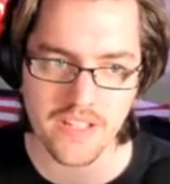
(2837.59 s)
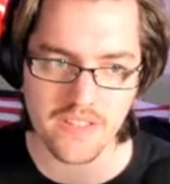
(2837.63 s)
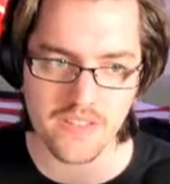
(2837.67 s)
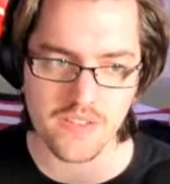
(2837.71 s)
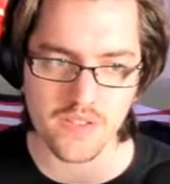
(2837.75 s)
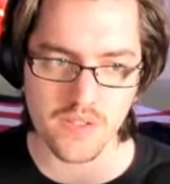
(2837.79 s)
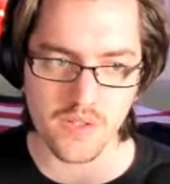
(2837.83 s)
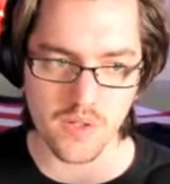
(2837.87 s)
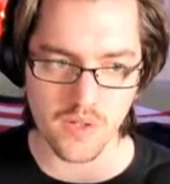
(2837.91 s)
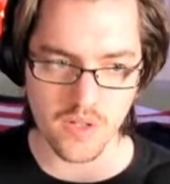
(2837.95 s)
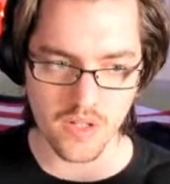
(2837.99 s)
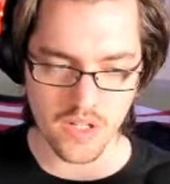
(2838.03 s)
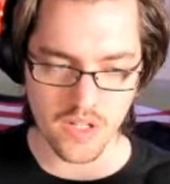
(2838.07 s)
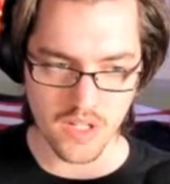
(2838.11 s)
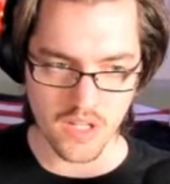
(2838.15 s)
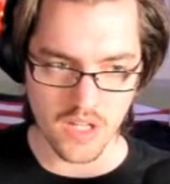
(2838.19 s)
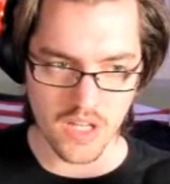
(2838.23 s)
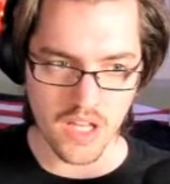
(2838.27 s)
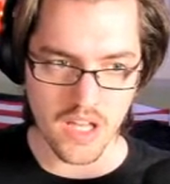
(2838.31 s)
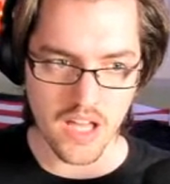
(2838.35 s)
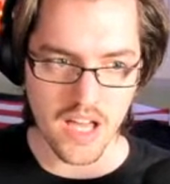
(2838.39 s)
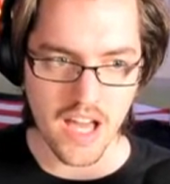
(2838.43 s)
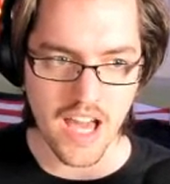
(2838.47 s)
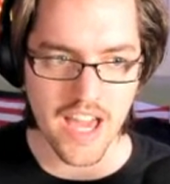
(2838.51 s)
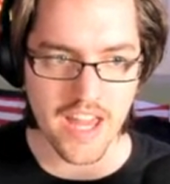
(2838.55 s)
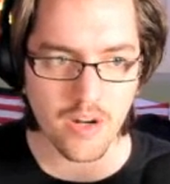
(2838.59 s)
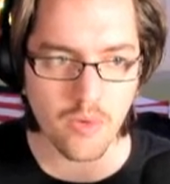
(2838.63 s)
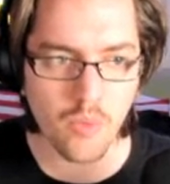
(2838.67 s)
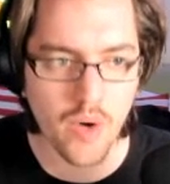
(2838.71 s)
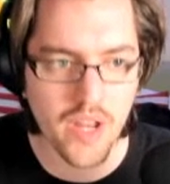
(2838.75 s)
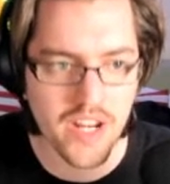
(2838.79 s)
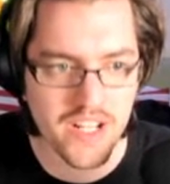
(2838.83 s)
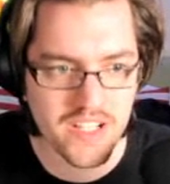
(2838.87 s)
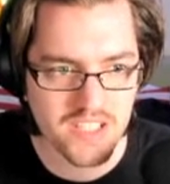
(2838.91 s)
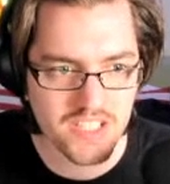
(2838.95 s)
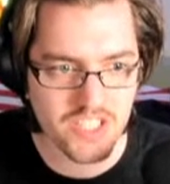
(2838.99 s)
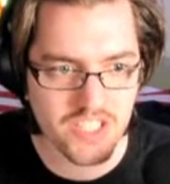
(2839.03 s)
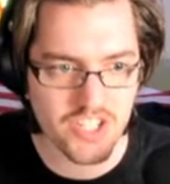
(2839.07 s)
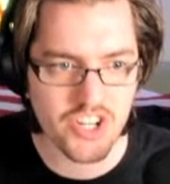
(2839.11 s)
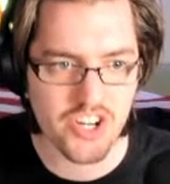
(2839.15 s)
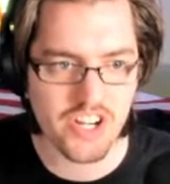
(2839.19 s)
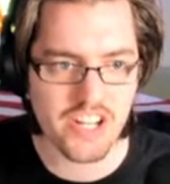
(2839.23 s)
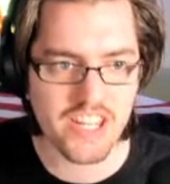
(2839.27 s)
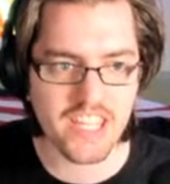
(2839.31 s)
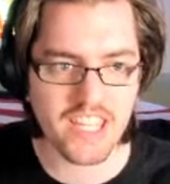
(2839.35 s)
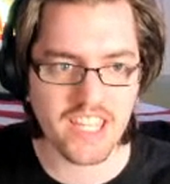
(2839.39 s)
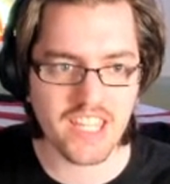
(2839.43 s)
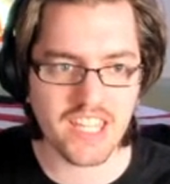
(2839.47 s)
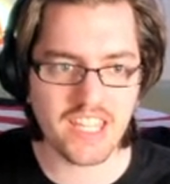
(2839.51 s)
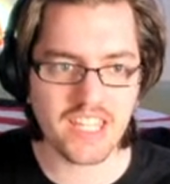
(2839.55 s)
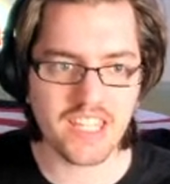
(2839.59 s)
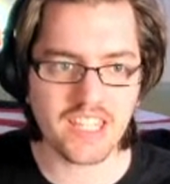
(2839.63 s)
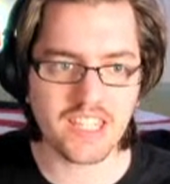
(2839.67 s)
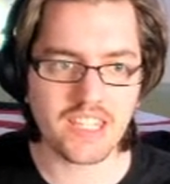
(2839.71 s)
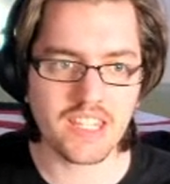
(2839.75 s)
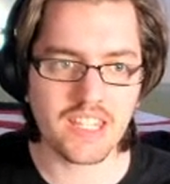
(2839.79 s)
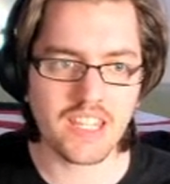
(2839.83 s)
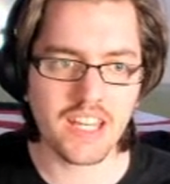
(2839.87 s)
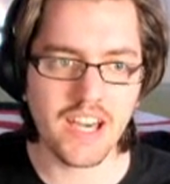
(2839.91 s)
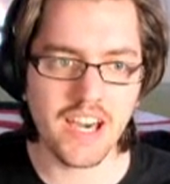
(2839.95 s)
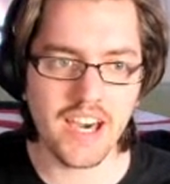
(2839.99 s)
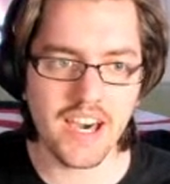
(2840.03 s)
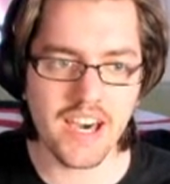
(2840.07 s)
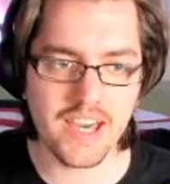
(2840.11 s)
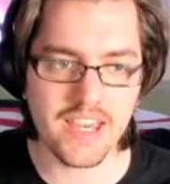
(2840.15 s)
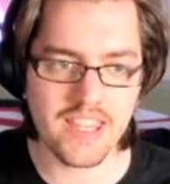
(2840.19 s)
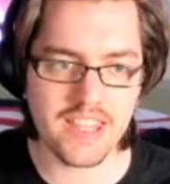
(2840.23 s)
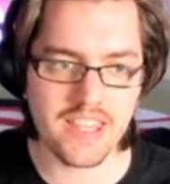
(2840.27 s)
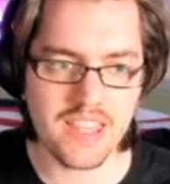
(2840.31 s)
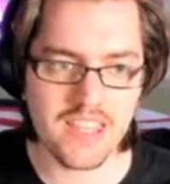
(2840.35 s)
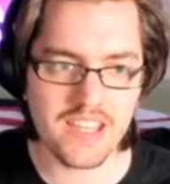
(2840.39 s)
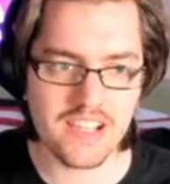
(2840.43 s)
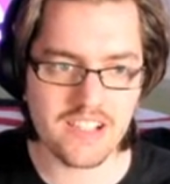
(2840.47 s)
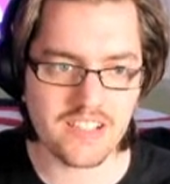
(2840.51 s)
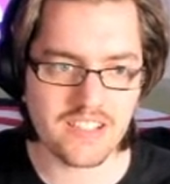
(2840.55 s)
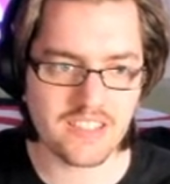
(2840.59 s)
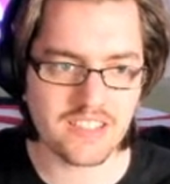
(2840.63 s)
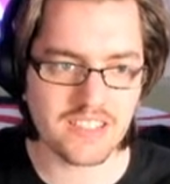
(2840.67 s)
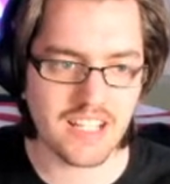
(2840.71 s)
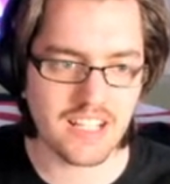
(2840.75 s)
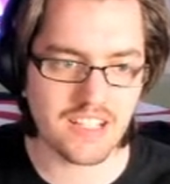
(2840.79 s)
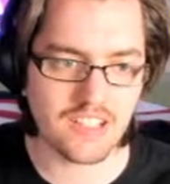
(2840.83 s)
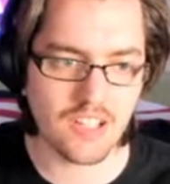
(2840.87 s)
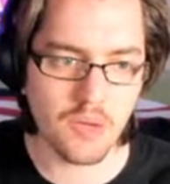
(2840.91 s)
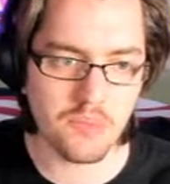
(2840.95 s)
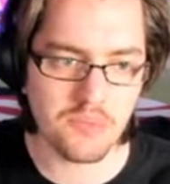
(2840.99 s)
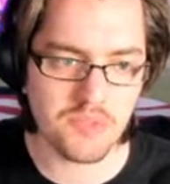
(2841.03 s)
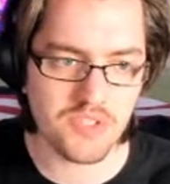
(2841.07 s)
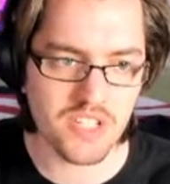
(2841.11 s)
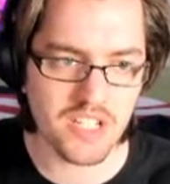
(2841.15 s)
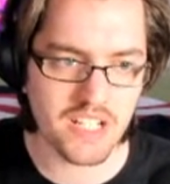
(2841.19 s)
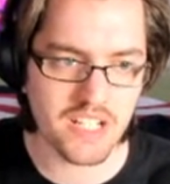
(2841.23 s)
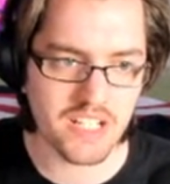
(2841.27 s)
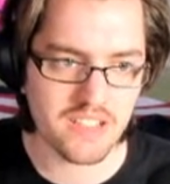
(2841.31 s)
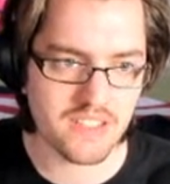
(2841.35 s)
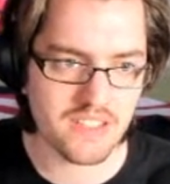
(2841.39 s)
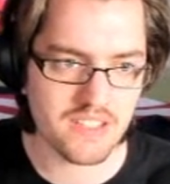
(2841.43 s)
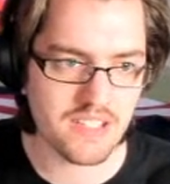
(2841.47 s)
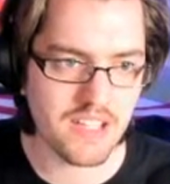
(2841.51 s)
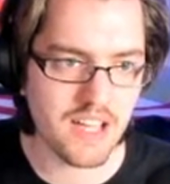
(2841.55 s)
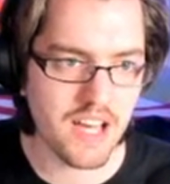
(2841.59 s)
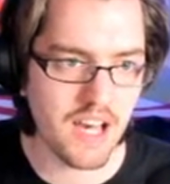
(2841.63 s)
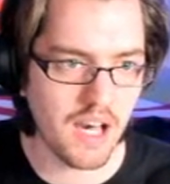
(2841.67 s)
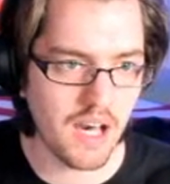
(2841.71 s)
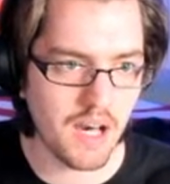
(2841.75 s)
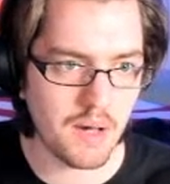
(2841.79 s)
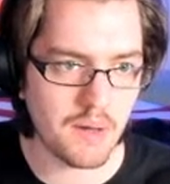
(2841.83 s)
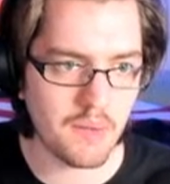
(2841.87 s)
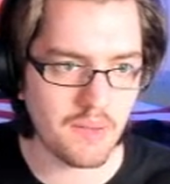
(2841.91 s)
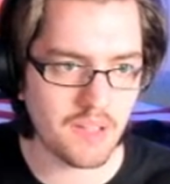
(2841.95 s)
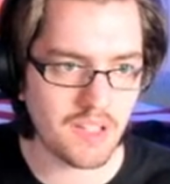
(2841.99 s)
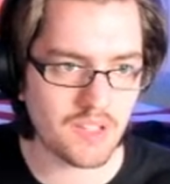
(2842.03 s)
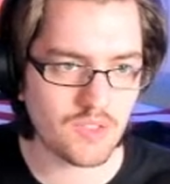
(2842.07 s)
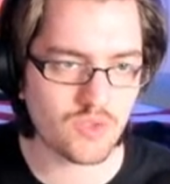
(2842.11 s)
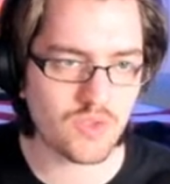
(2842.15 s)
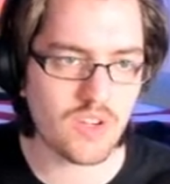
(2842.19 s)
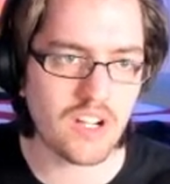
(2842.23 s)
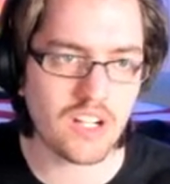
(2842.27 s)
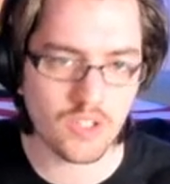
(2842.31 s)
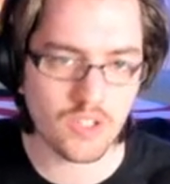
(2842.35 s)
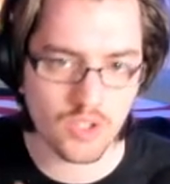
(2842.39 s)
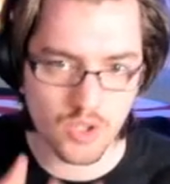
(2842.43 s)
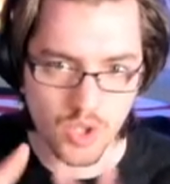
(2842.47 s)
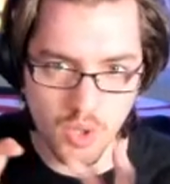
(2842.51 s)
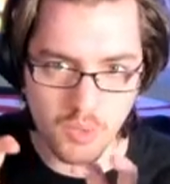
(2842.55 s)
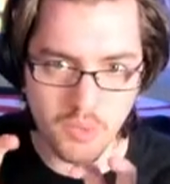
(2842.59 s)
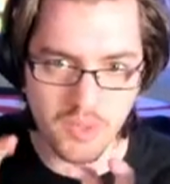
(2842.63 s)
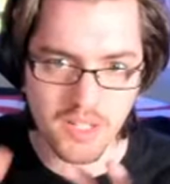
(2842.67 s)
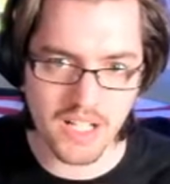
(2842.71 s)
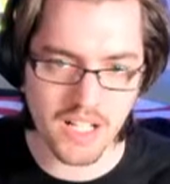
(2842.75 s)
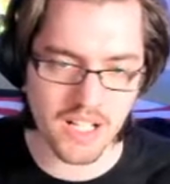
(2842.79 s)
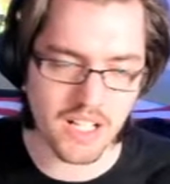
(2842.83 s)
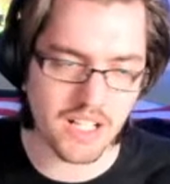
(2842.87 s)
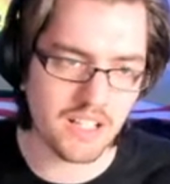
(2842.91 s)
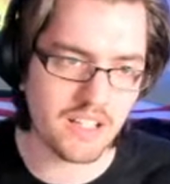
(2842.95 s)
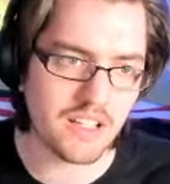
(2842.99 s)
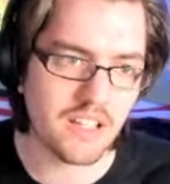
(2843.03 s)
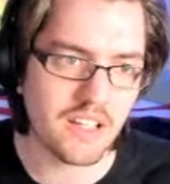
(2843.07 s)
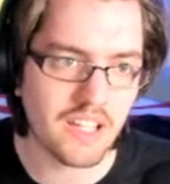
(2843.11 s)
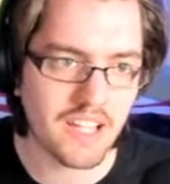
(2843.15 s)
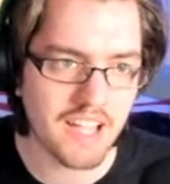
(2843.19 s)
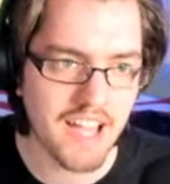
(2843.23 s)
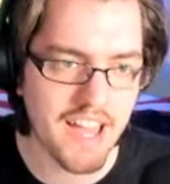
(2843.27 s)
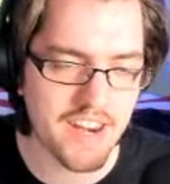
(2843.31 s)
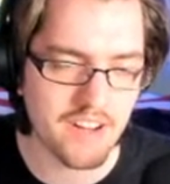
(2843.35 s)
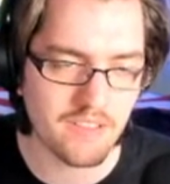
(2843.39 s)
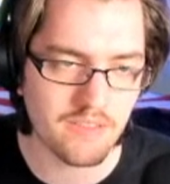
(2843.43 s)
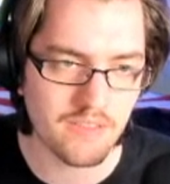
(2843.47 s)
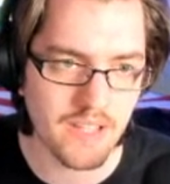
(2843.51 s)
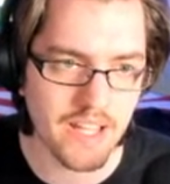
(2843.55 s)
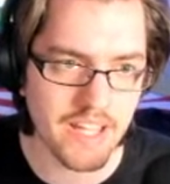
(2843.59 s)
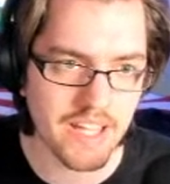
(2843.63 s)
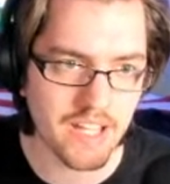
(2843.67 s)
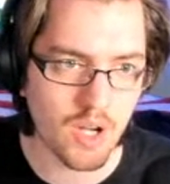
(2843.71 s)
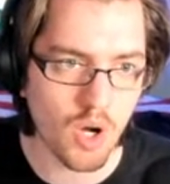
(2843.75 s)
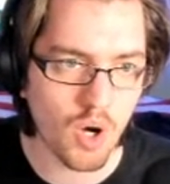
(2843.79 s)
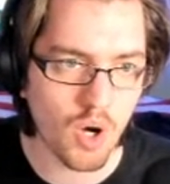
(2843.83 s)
So I don't want to start linking these style objects into a global kind of like